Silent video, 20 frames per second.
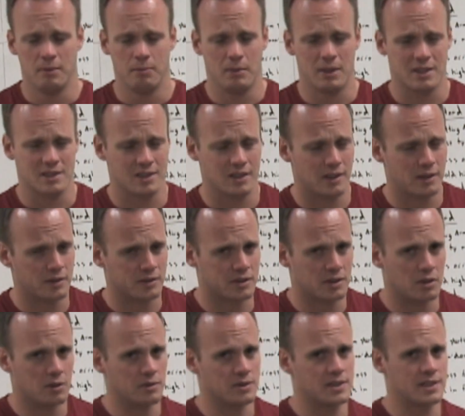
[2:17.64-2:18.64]
makes little
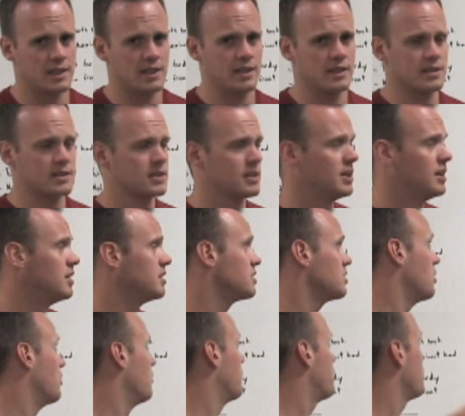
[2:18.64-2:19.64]
to no sense. So